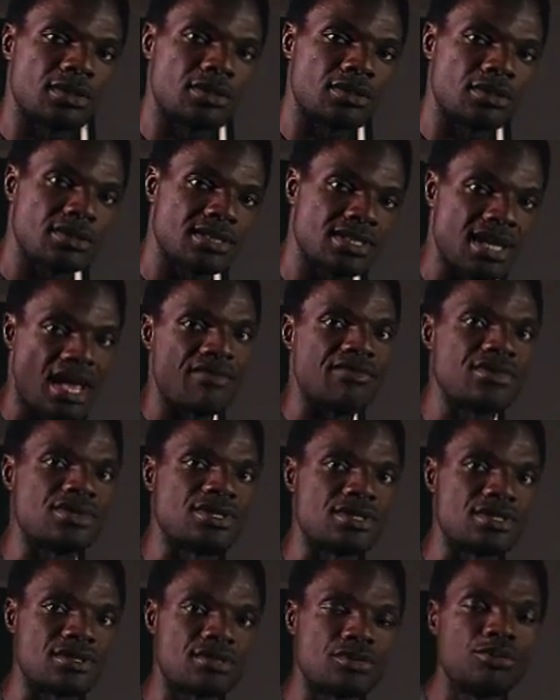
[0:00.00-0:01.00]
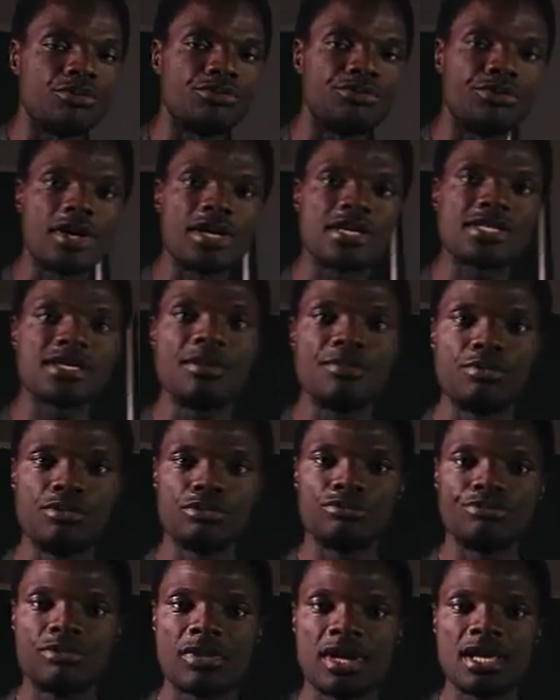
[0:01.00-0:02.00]
services. For example,
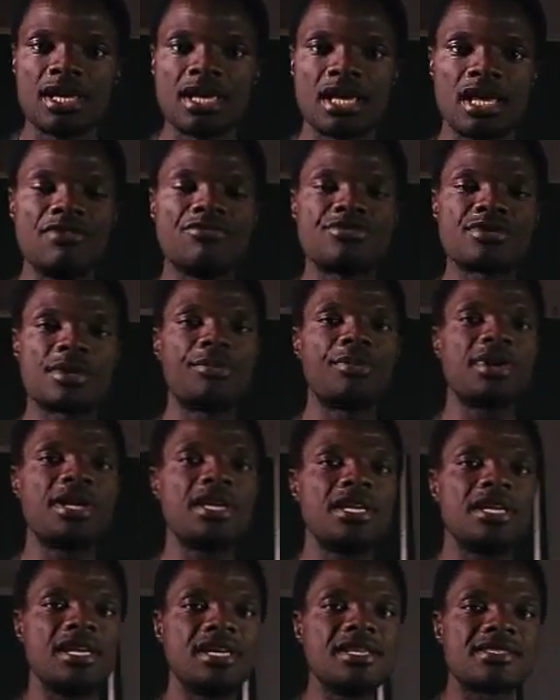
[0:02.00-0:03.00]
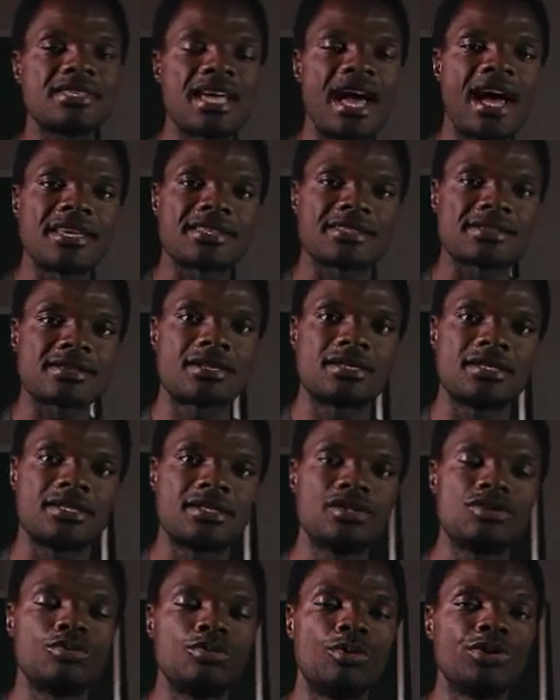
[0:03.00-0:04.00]
if somebody is asked
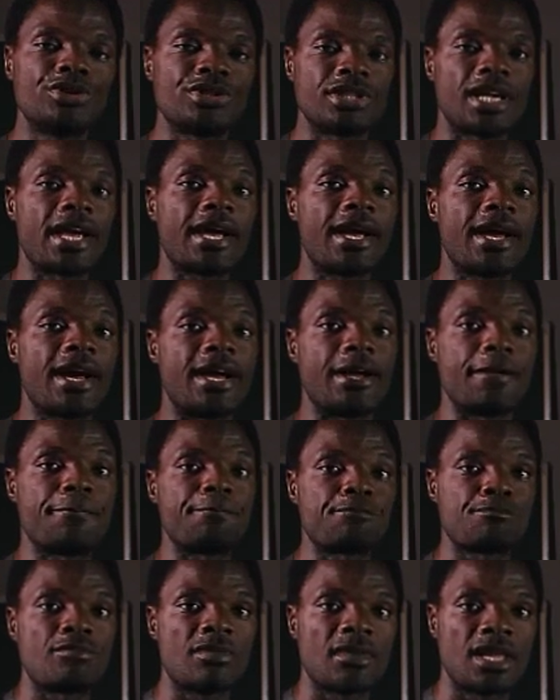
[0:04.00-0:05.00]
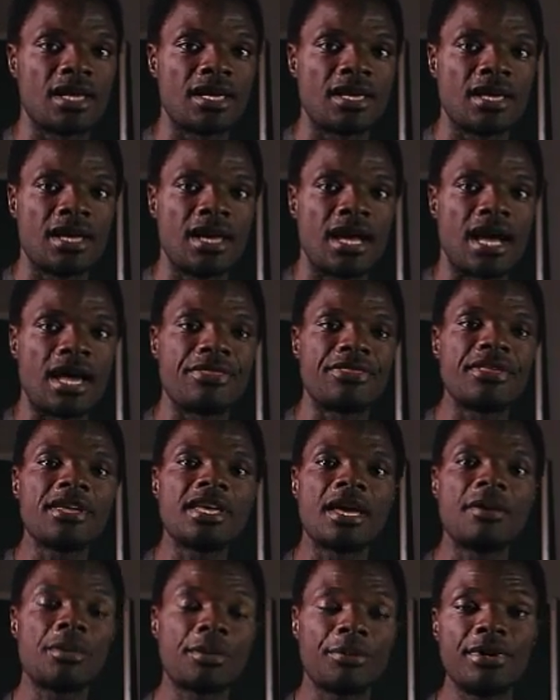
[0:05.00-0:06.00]
to wash a car, I think
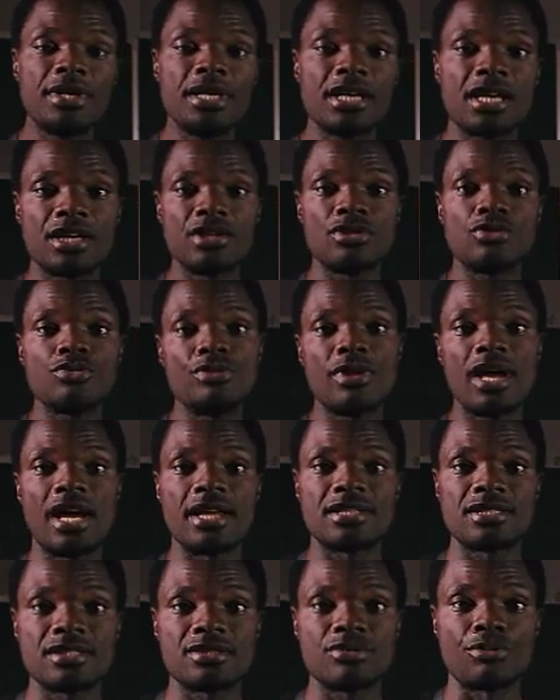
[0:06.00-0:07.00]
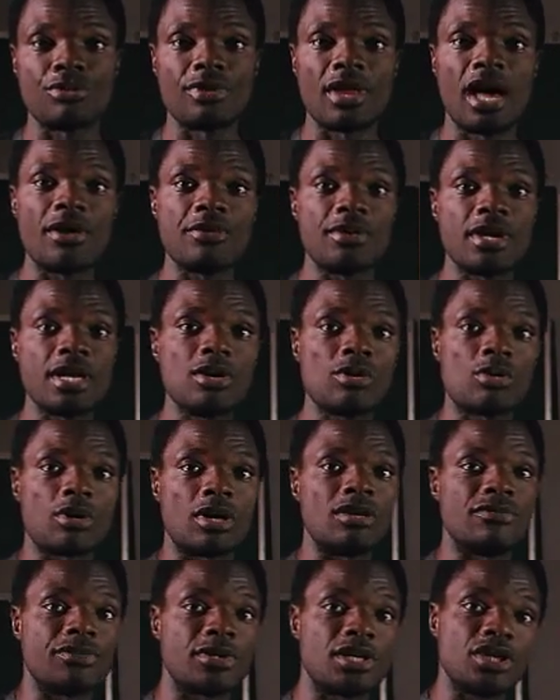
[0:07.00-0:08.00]
everybody can do that without any
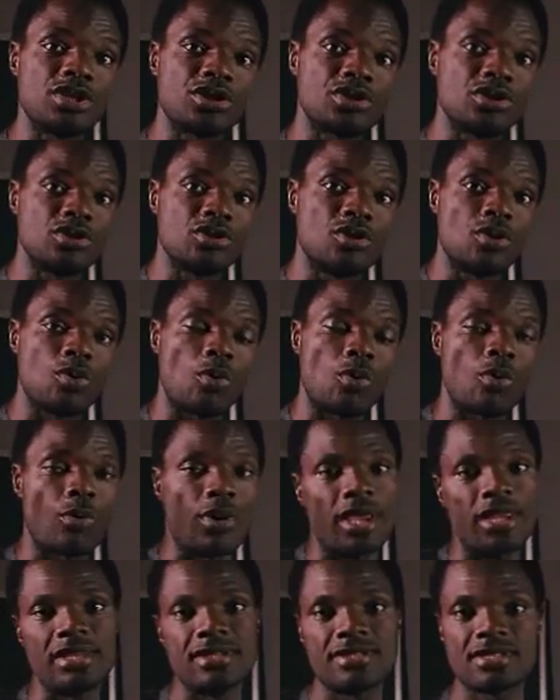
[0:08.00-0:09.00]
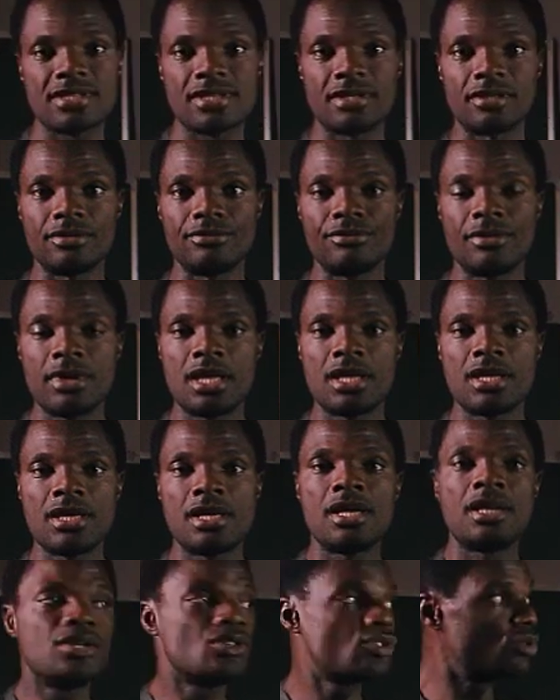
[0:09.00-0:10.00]
qualification or any skill.
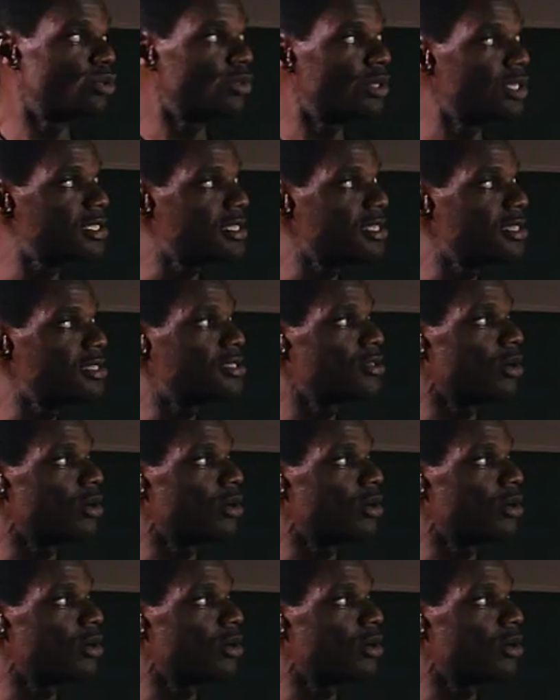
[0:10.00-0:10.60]
So this is